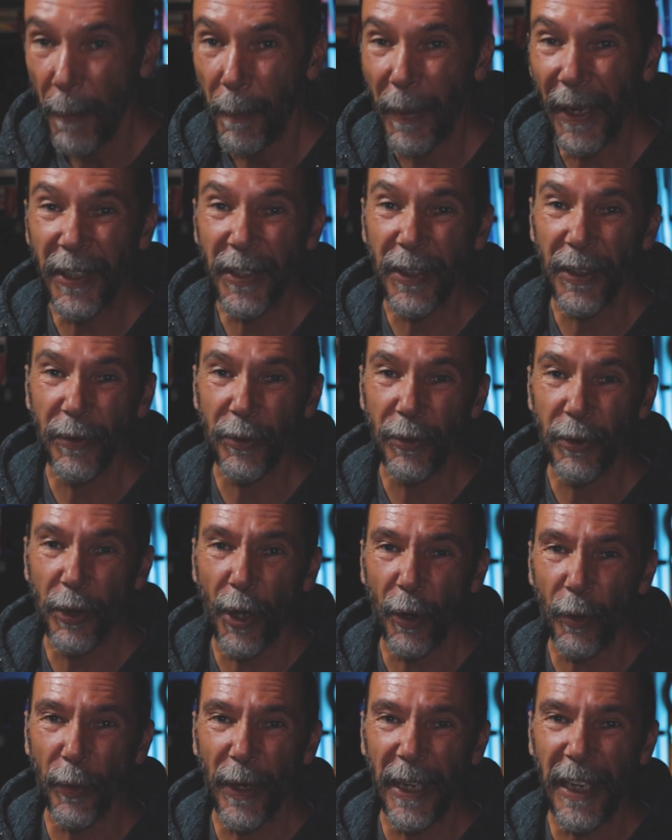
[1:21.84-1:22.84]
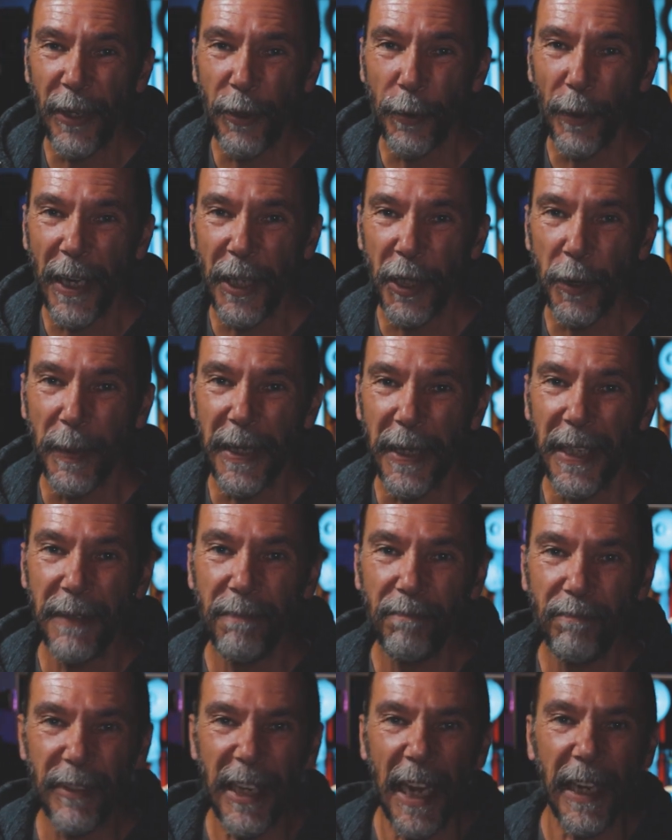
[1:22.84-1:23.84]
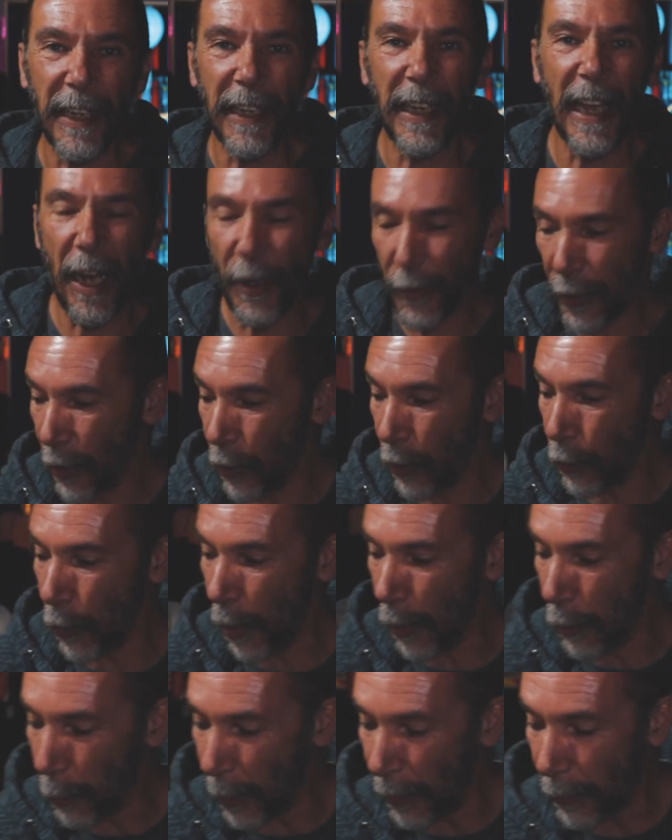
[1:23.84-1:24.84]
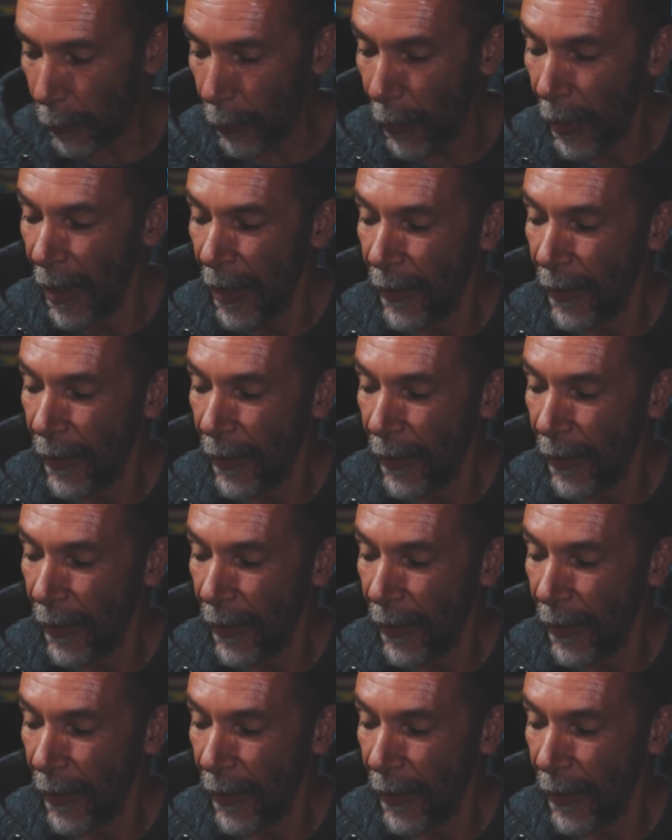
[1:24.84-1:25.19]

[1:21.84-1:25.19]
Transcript: but not really great to be taking out on the road with you.